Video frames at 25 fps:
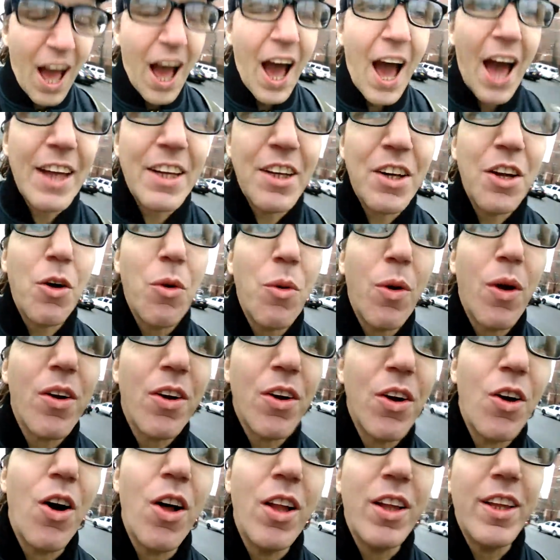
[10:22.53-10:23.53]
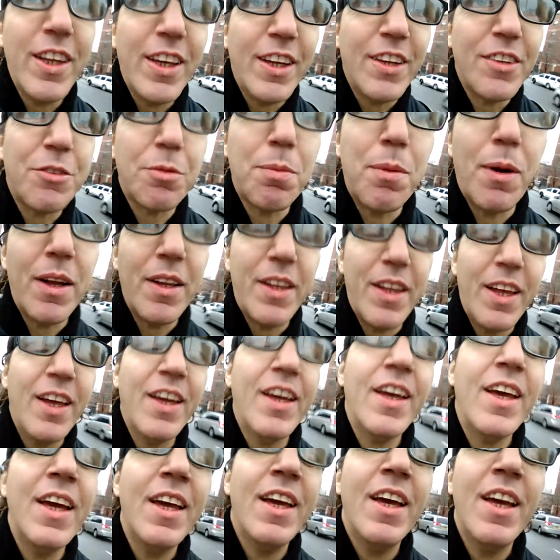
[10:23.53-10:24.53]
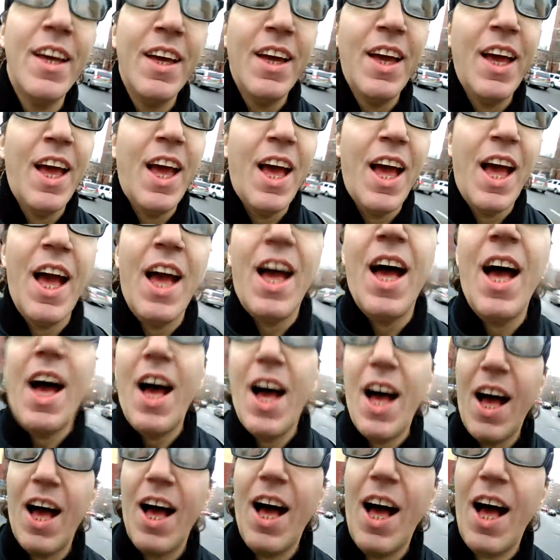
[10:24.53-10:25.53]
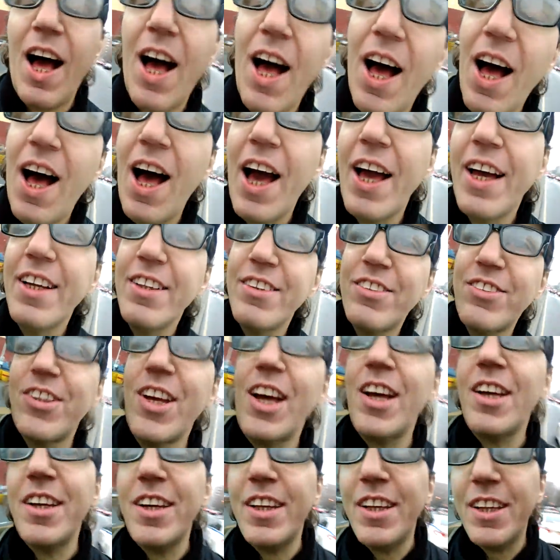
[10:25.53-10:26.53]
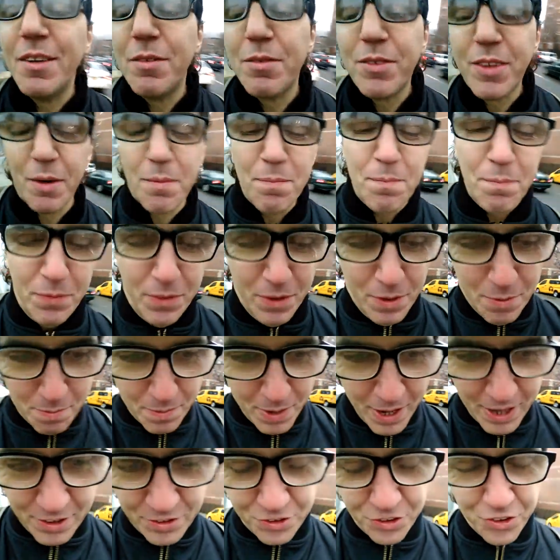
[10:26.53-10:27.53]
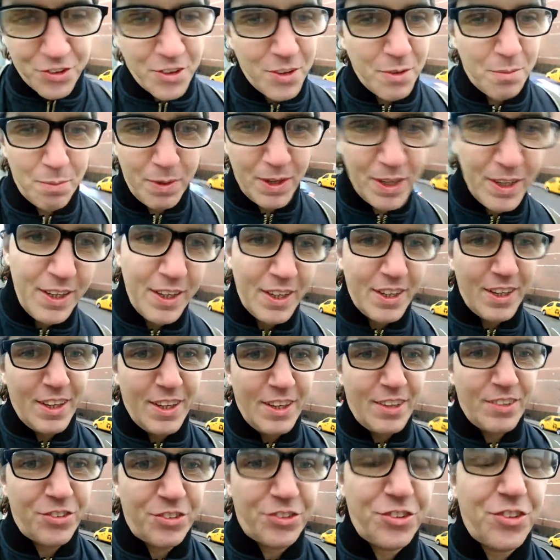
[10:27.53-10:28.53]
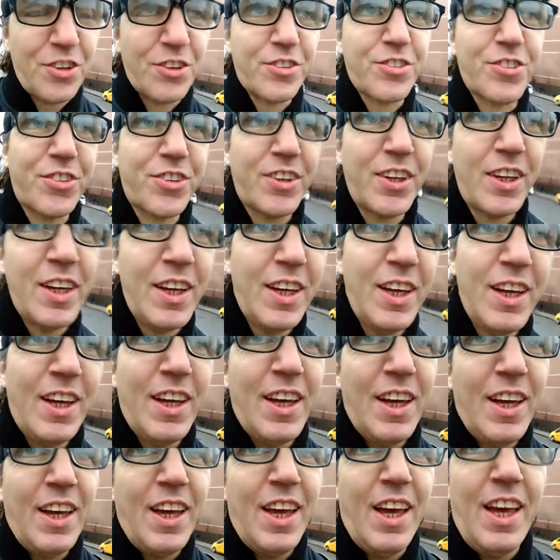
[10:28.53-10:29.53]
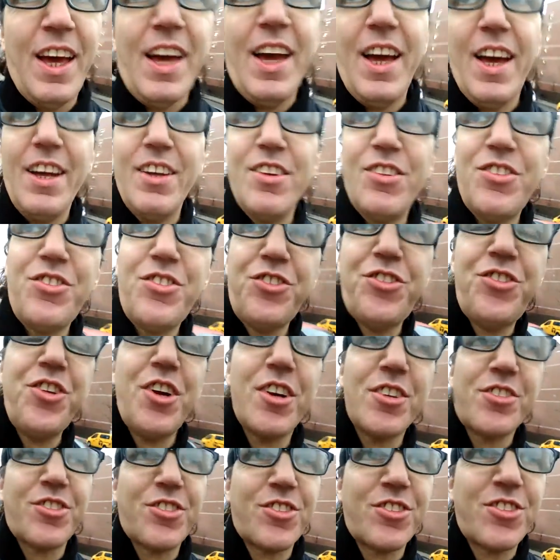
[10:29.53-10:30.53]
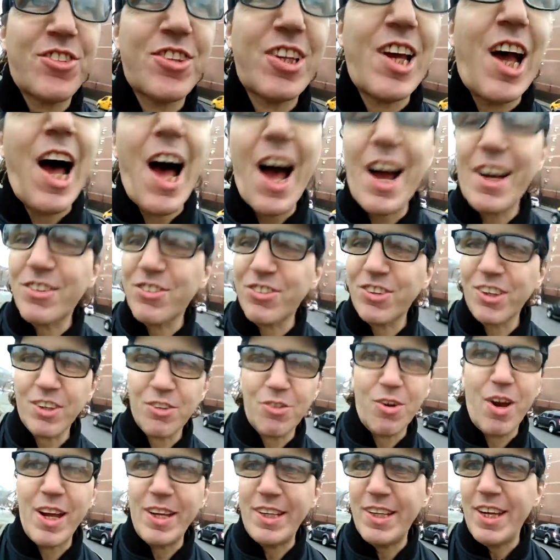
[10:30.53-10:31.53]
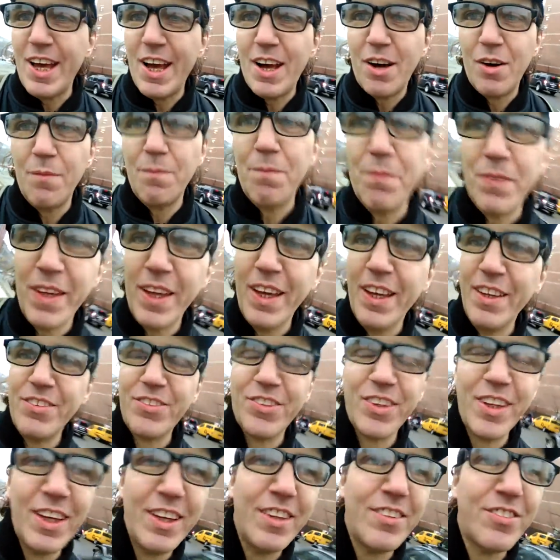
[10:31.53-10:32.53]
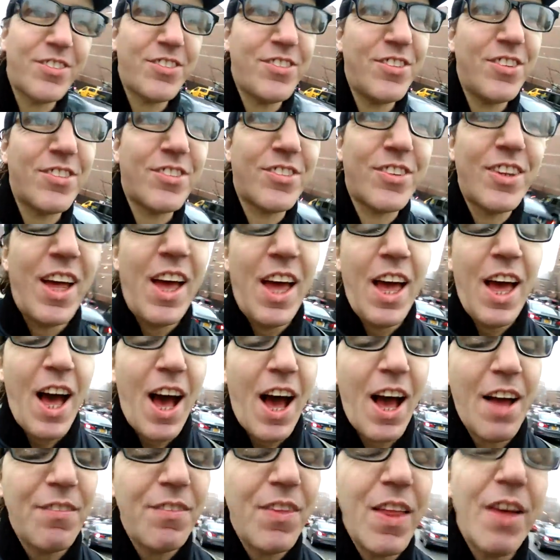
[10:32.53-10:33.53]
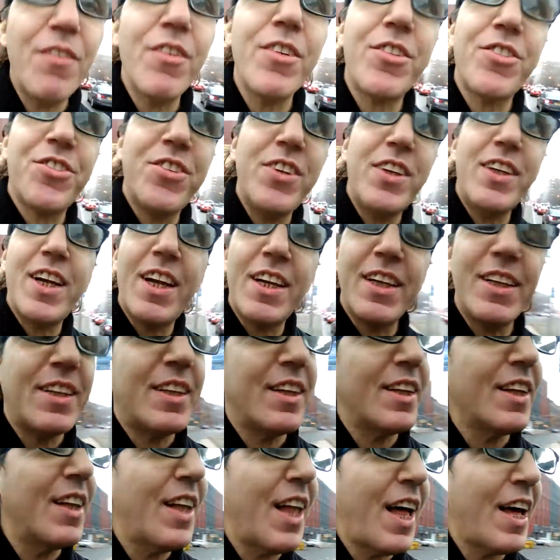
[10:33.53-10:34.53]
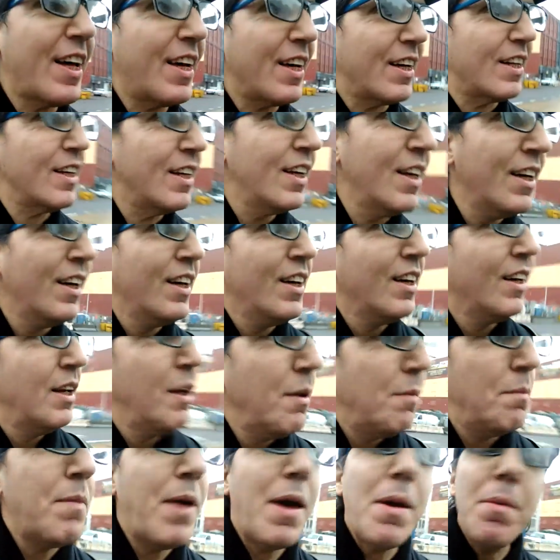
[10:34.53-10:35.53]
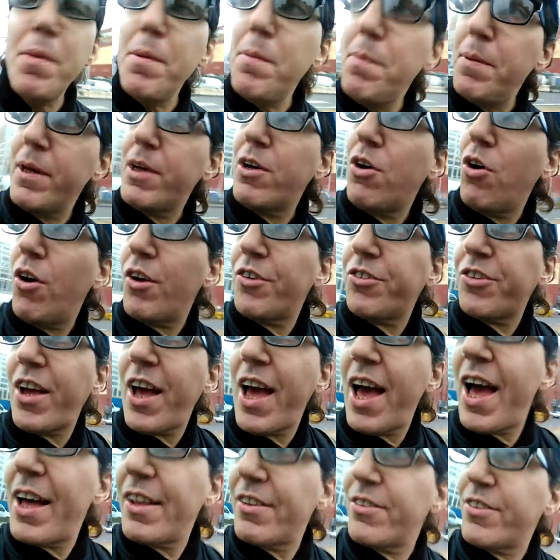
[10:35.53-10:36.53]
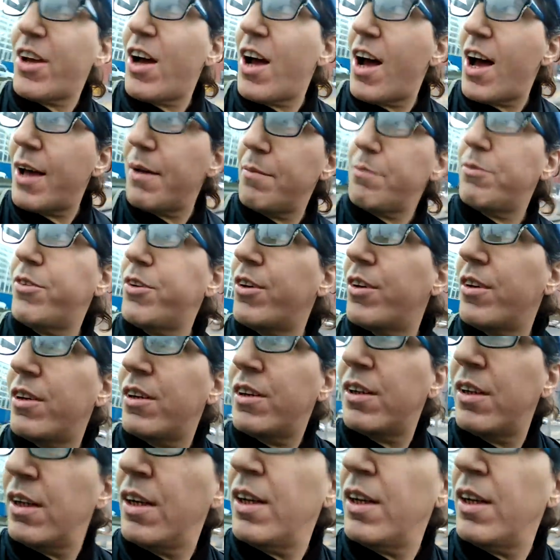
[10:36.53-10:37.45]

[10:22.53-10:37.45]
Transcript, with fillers: I don't know where it all leads, but I can tell you that the, the mainstream media is just is just toxic right now. Is it's just I've never seen anything like it. Maybe because I had time to